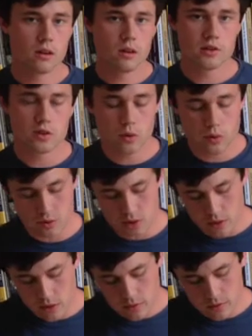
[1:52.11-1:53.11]
And so what we're
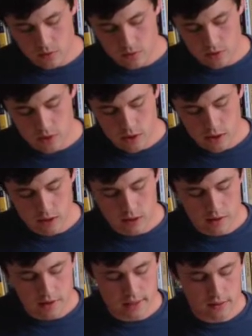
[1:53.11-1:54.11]
doing is we're starting
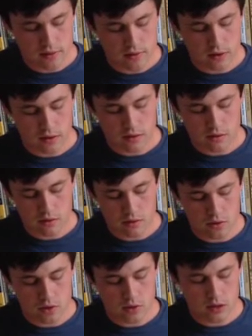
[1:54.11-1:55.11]
on the 7th fret of the
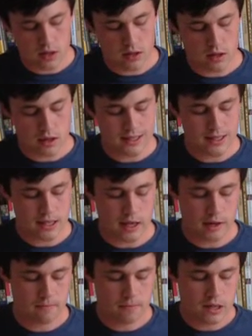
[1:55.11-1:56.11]
3rd string on a
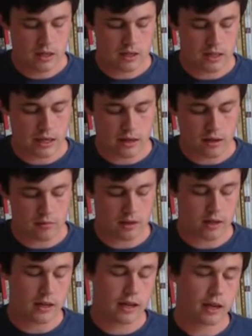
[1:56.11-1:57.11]
D, sliding up
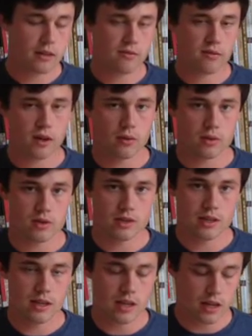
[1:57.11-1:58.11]
to the 9th fret, which
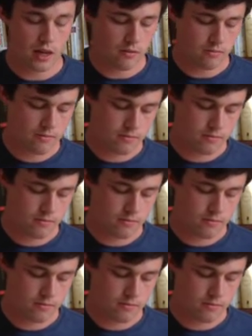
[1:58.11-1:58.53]
is an E,